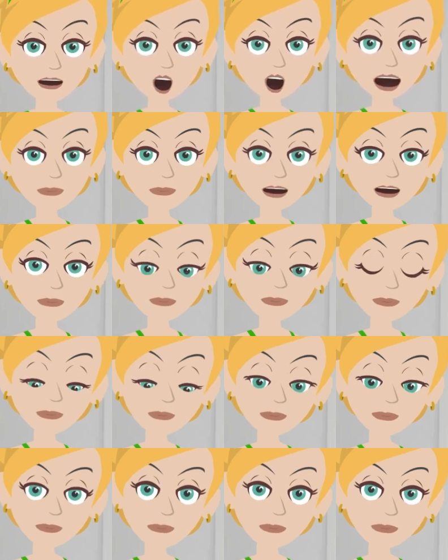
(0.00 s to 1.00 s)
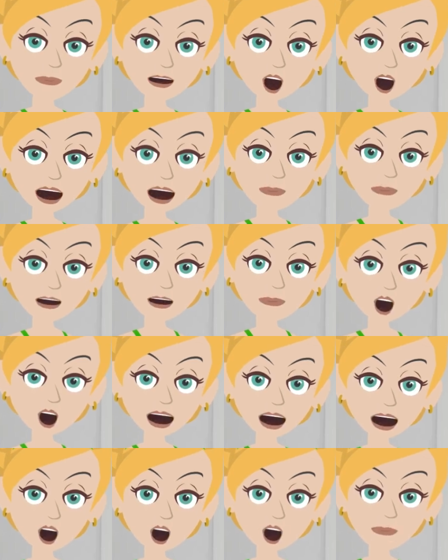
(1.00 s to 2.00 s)
and that I can
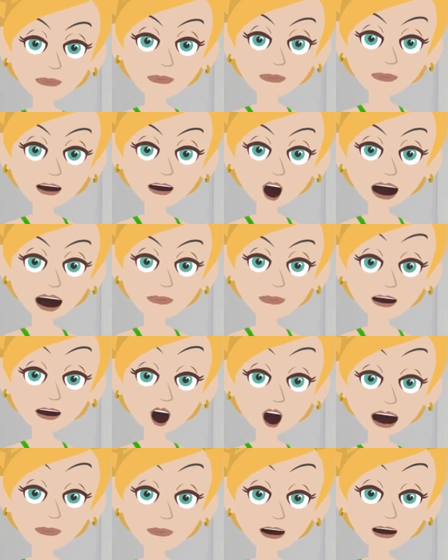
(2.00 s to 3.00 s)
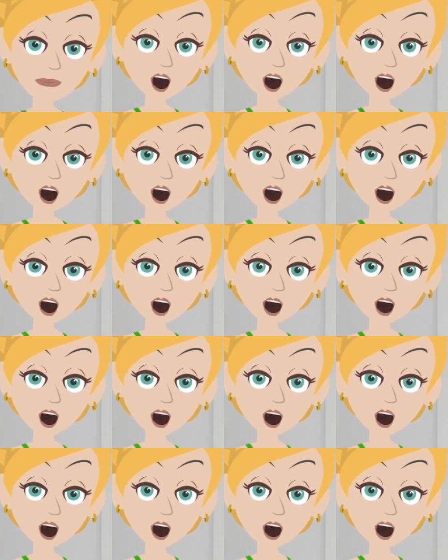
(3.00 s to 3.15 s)
deliberately foster an